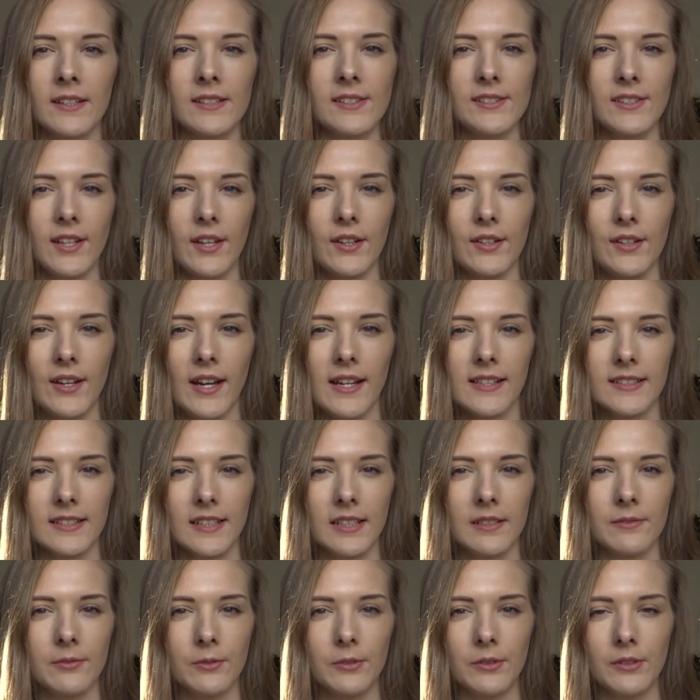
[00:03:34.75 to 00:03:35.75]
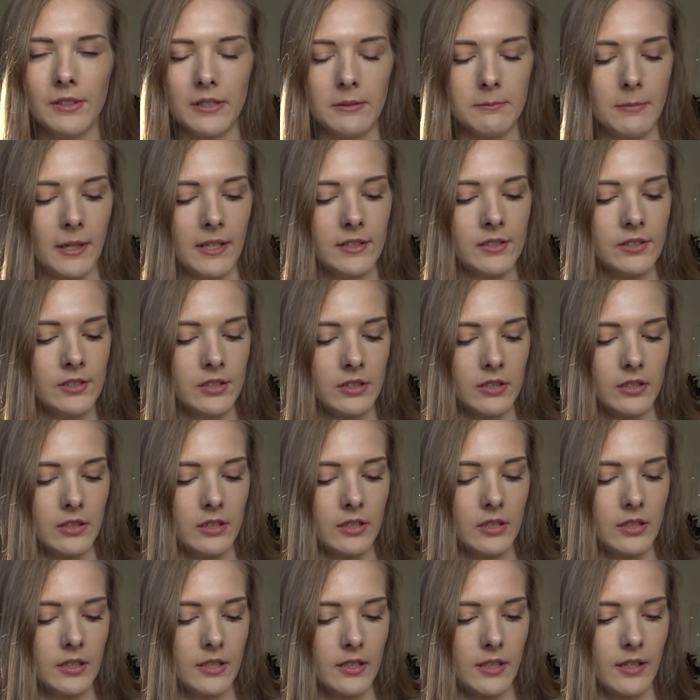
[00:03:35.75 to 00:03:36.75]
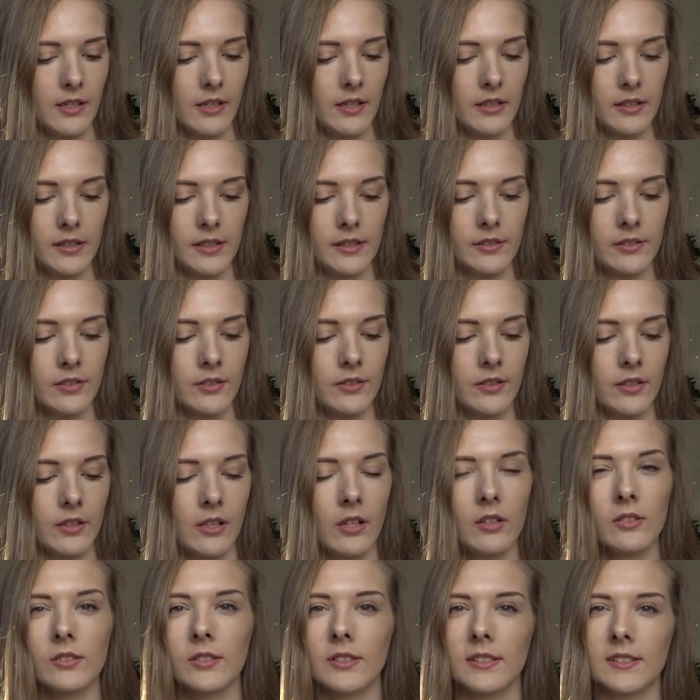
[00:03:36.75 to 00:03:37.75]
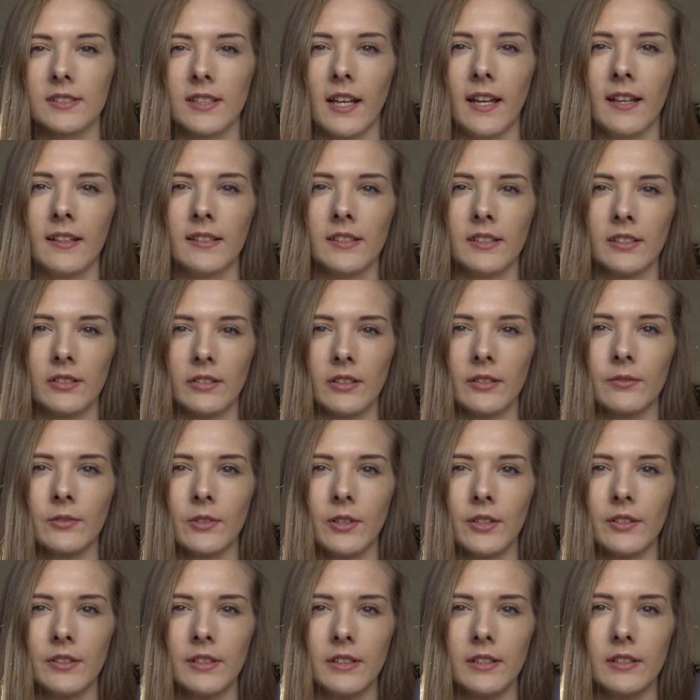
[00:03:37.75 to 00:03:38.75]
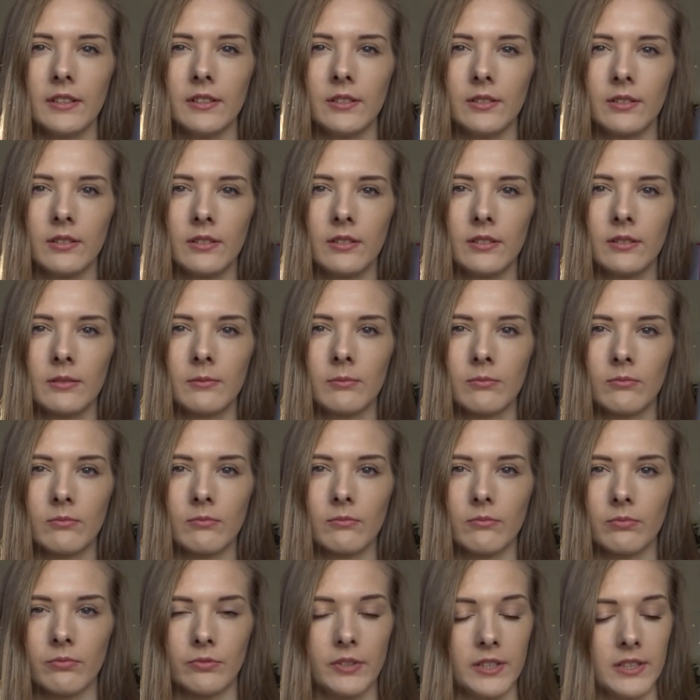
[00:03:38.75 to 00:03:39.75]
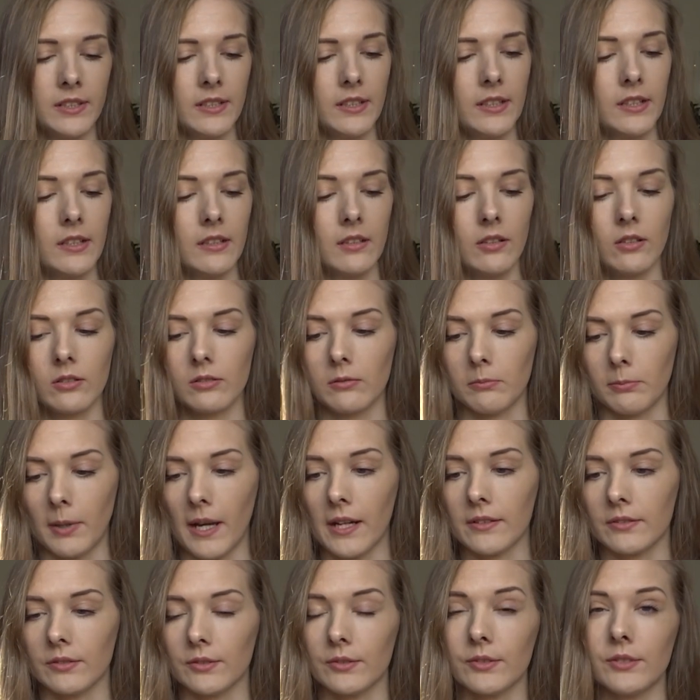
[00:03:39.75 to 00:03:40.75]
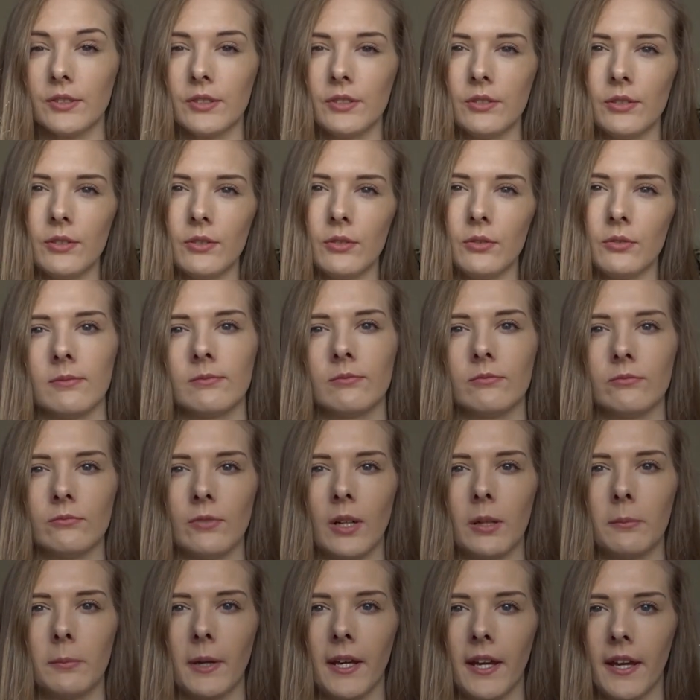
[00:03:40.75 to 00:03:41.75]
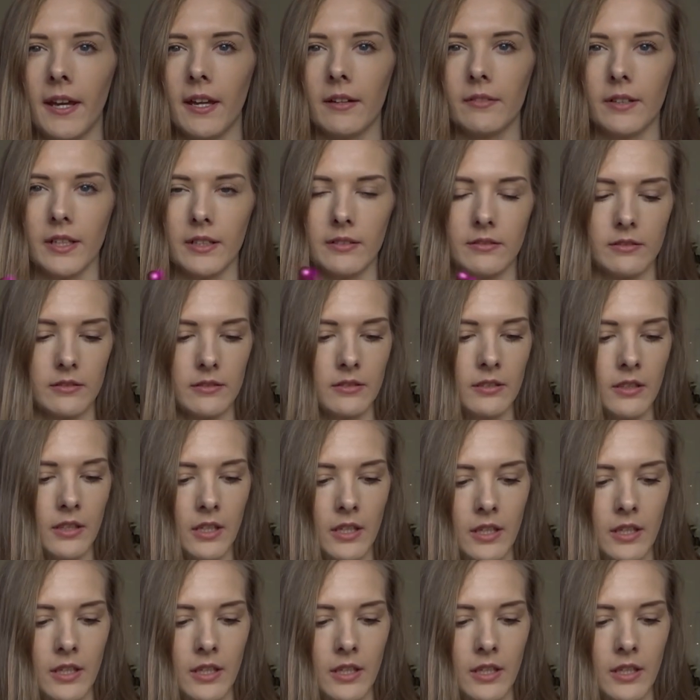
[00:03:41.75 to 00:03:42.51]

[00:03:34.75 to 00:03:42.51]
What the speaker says: So as I've already mentioned, I got the long set, so I've got these pretty long barrels to wrap my hair around.